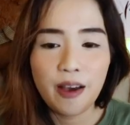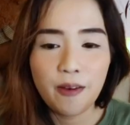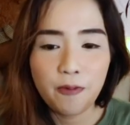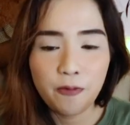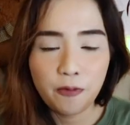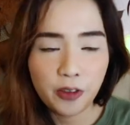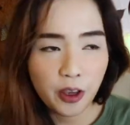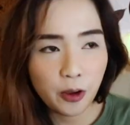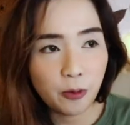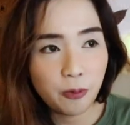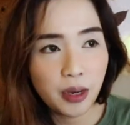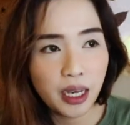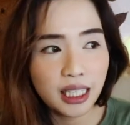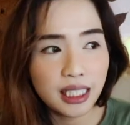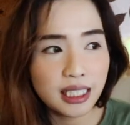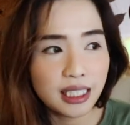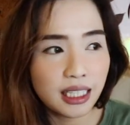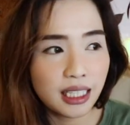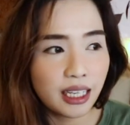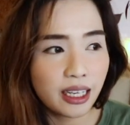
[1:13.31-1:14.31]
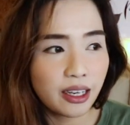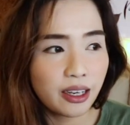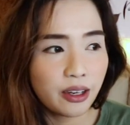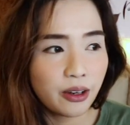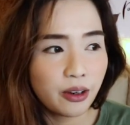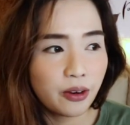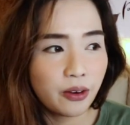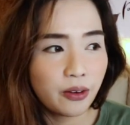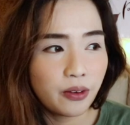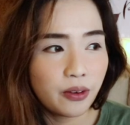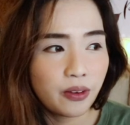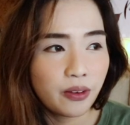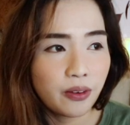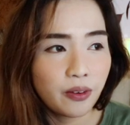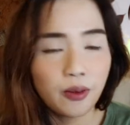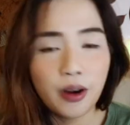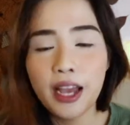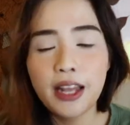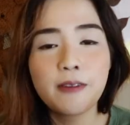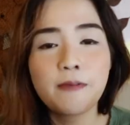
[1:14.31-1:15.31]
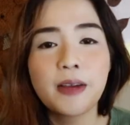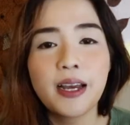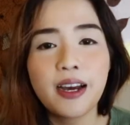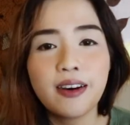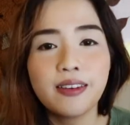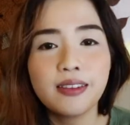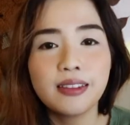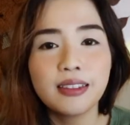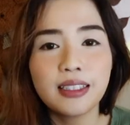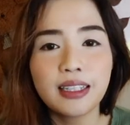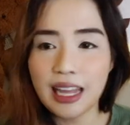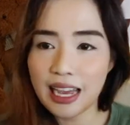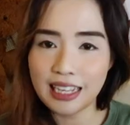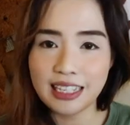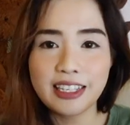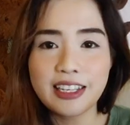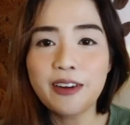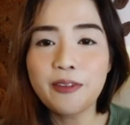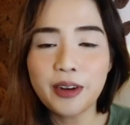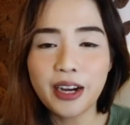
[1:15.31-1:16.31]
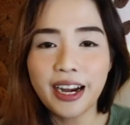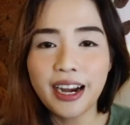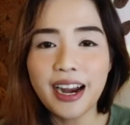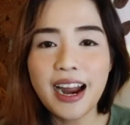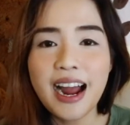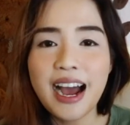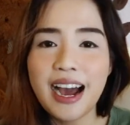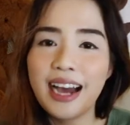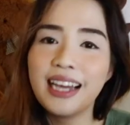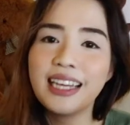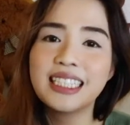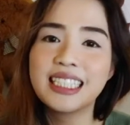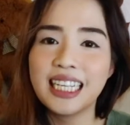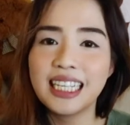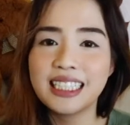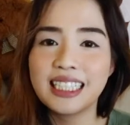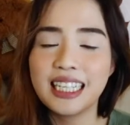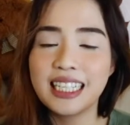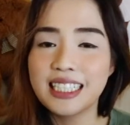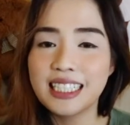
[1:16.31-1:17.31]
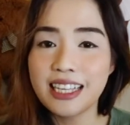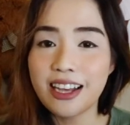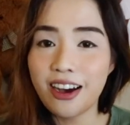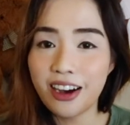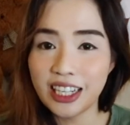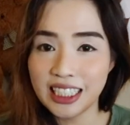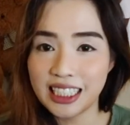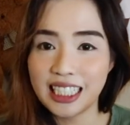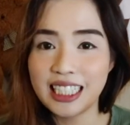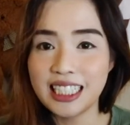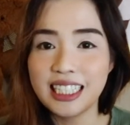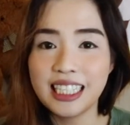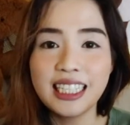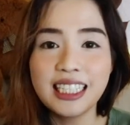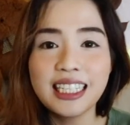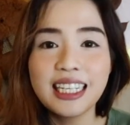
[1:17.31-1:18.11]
A few months ago, right about last summer, I did this audition